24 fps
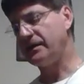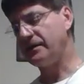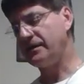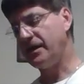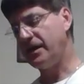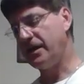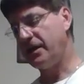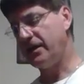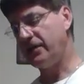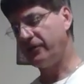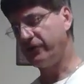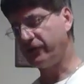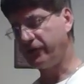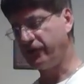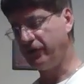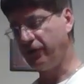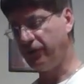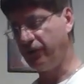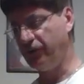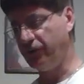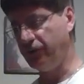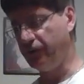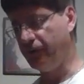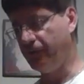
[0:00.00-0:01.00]
a day or
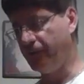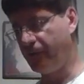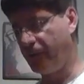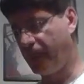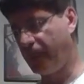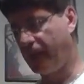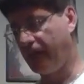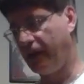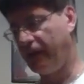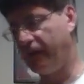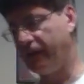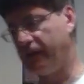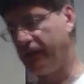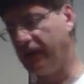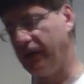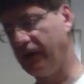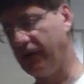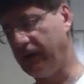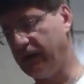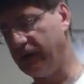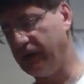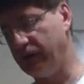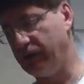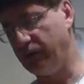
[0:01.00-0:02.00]
two,
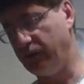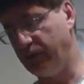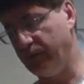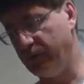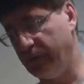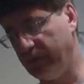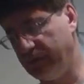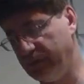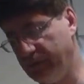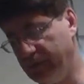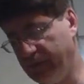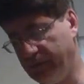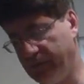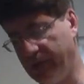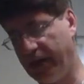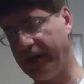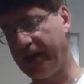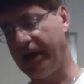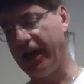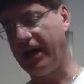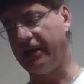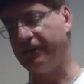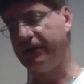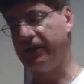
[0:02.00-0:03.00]
you might
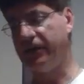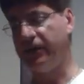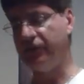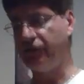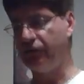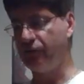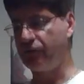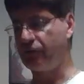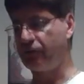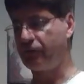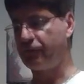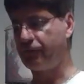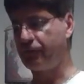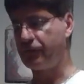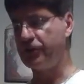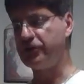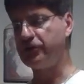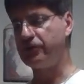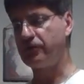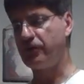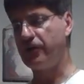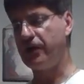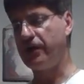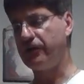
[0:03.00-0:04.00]
have it in your
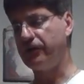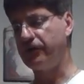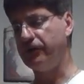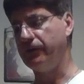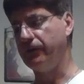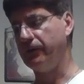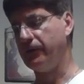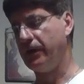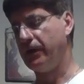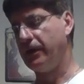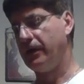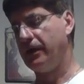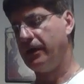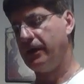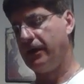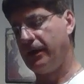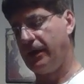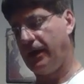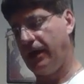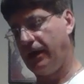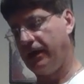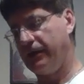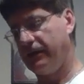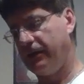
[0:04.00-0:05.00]
refrigerator.
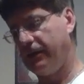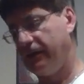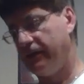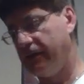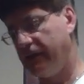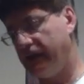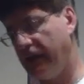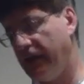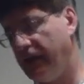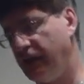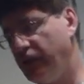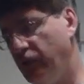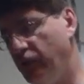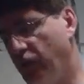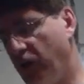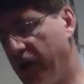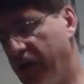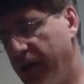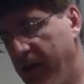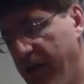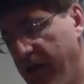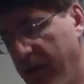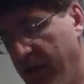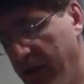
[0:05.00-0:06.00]
Then you
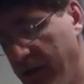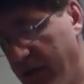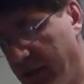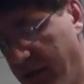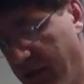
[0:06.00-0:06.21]
want to